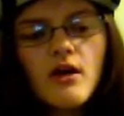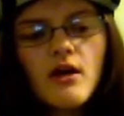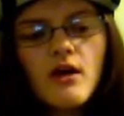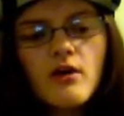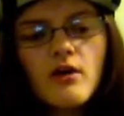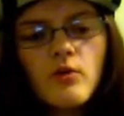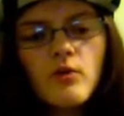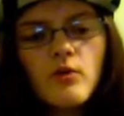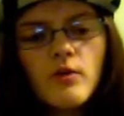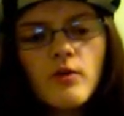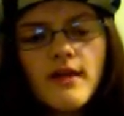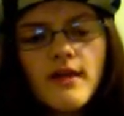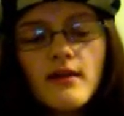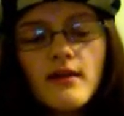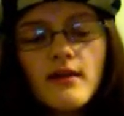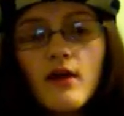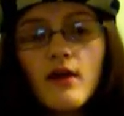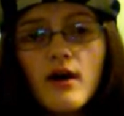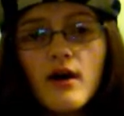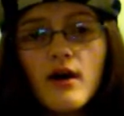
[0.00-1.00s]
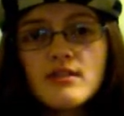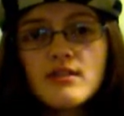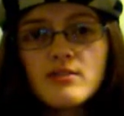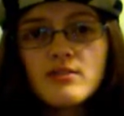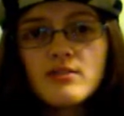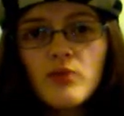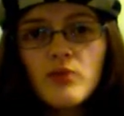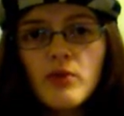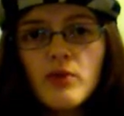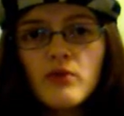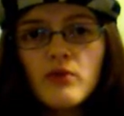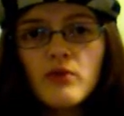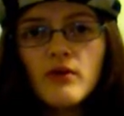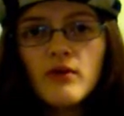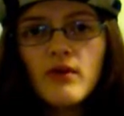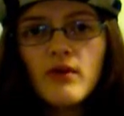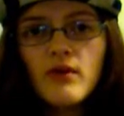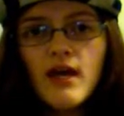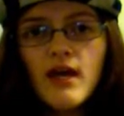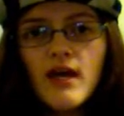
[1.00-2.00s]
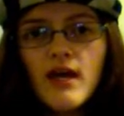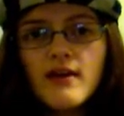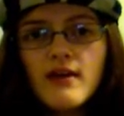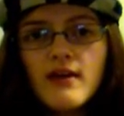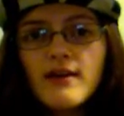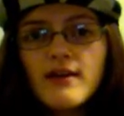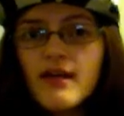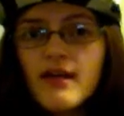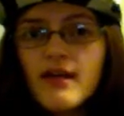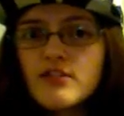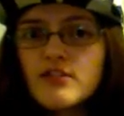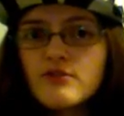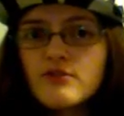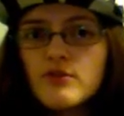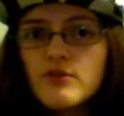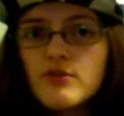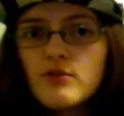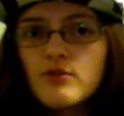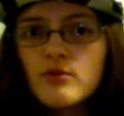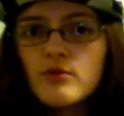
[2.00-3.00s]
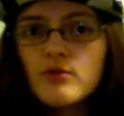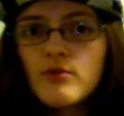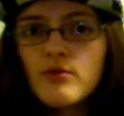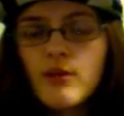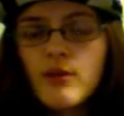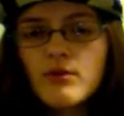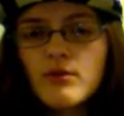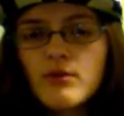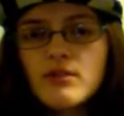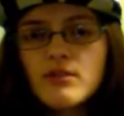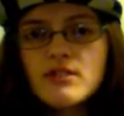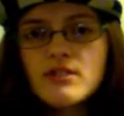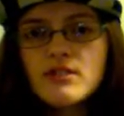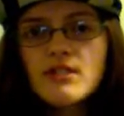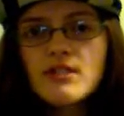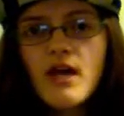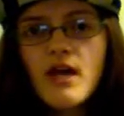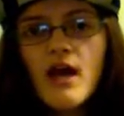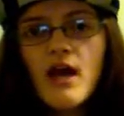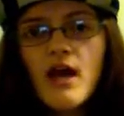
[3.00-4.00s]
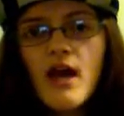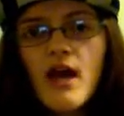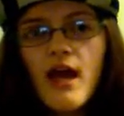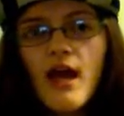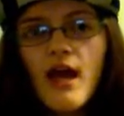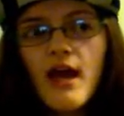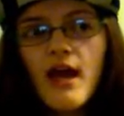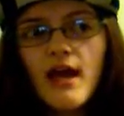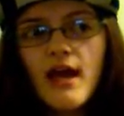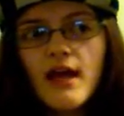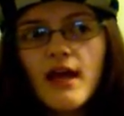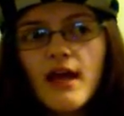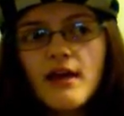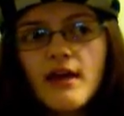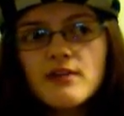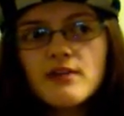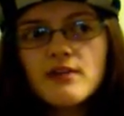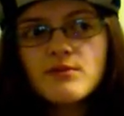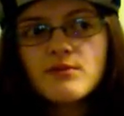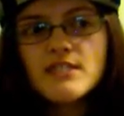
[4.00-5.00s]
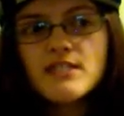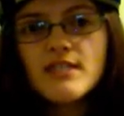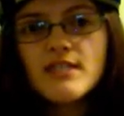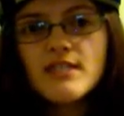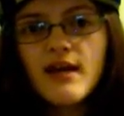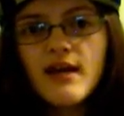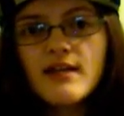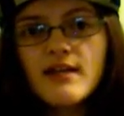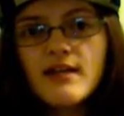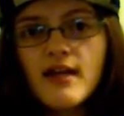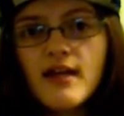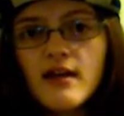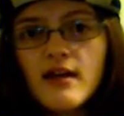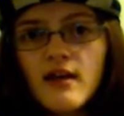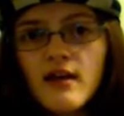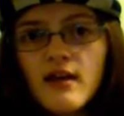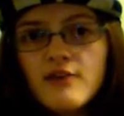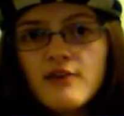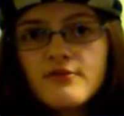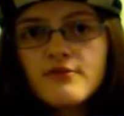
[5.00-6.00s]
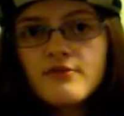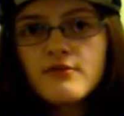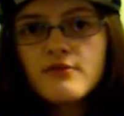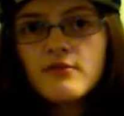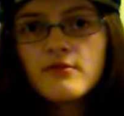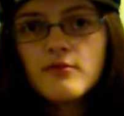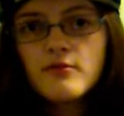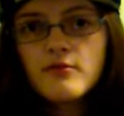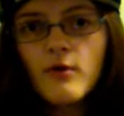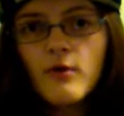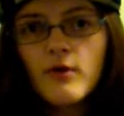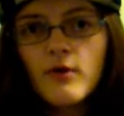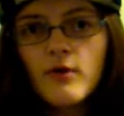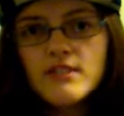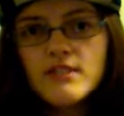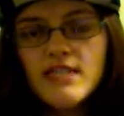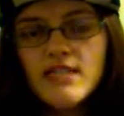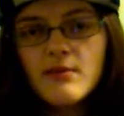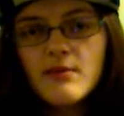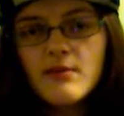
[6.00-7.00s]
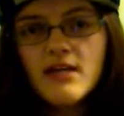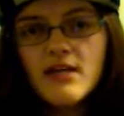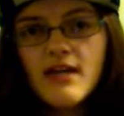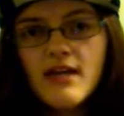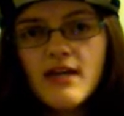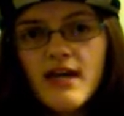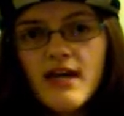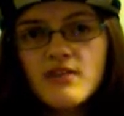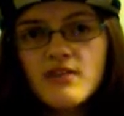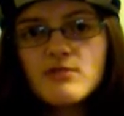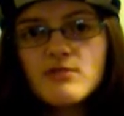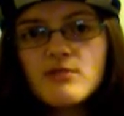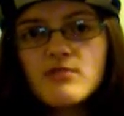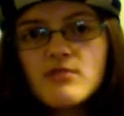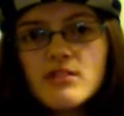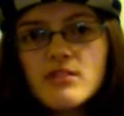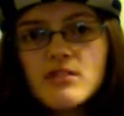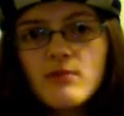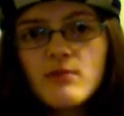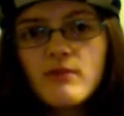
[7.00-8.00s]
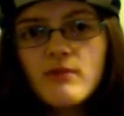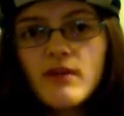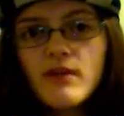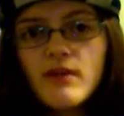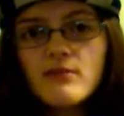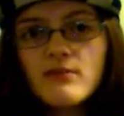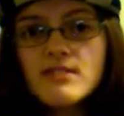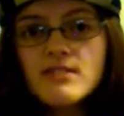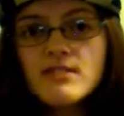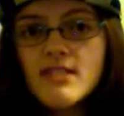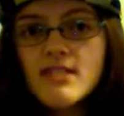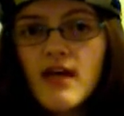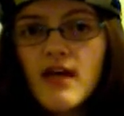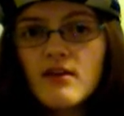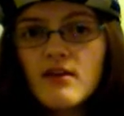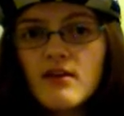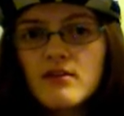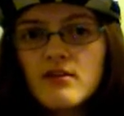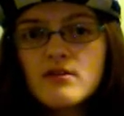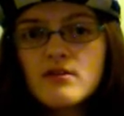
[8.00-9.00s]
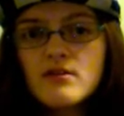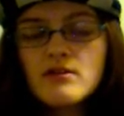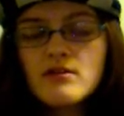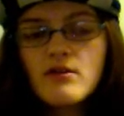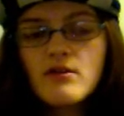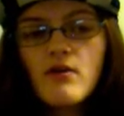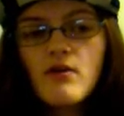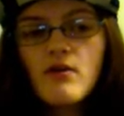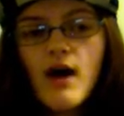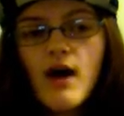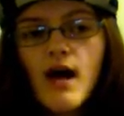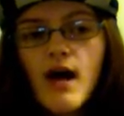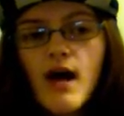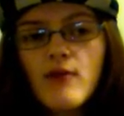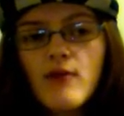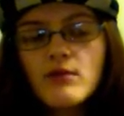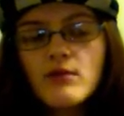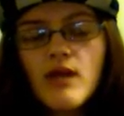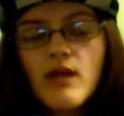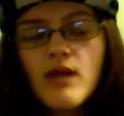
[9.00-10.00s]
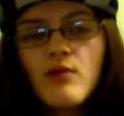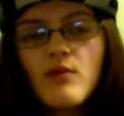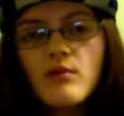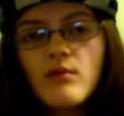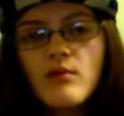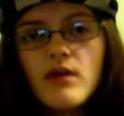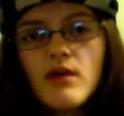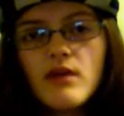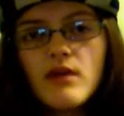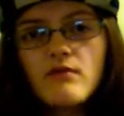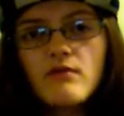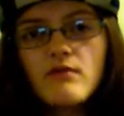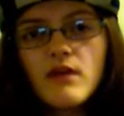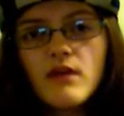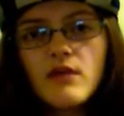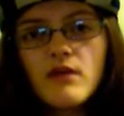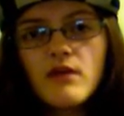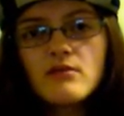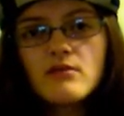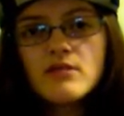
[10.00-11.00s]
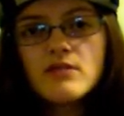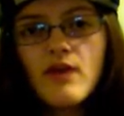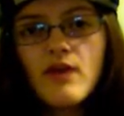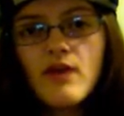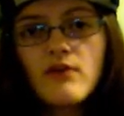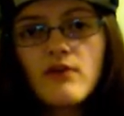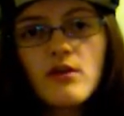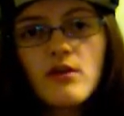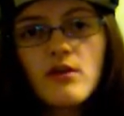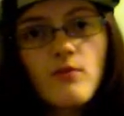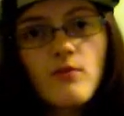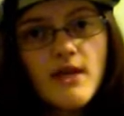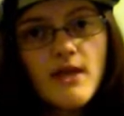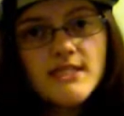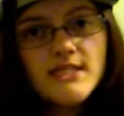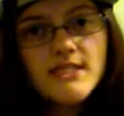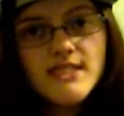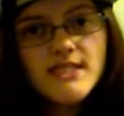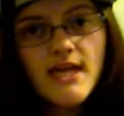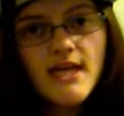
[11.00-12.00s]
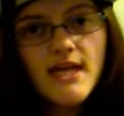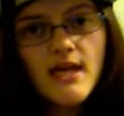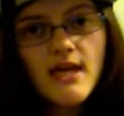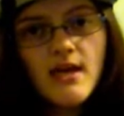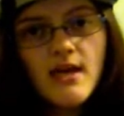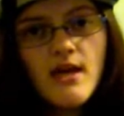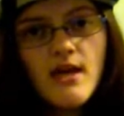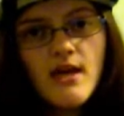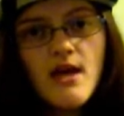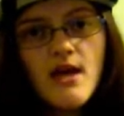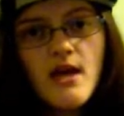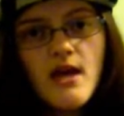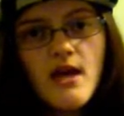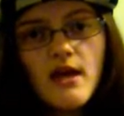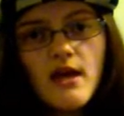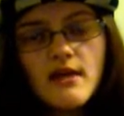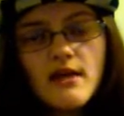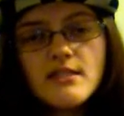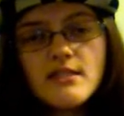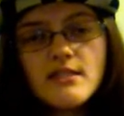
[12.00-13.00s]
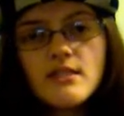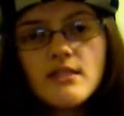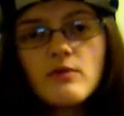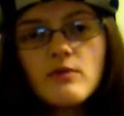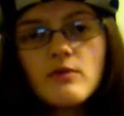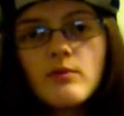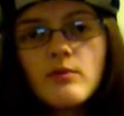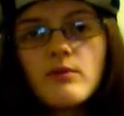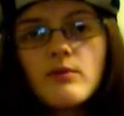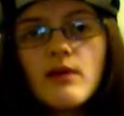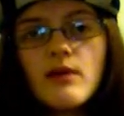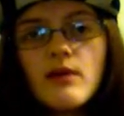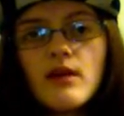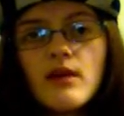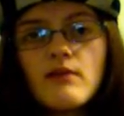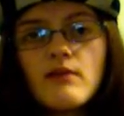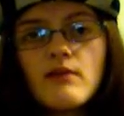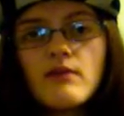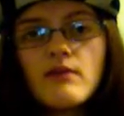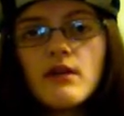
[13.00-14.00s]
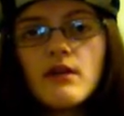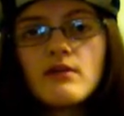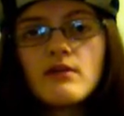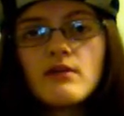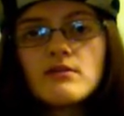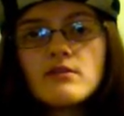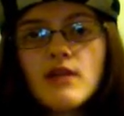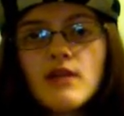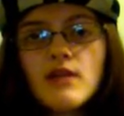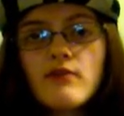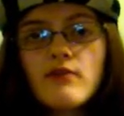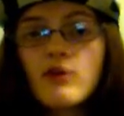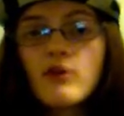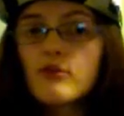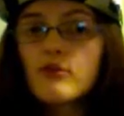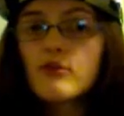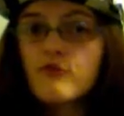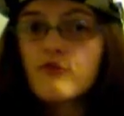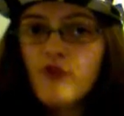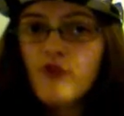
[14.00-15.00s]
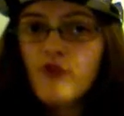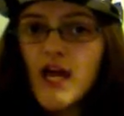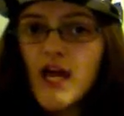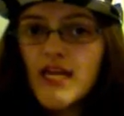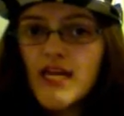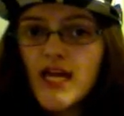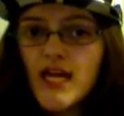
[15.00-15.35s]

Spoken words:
we lost some people and gained a few new members, and we did not gain enough for Damien and I to still make videos together, so I will now be making videos every other Wednesday, and he will be making videos every other Friday.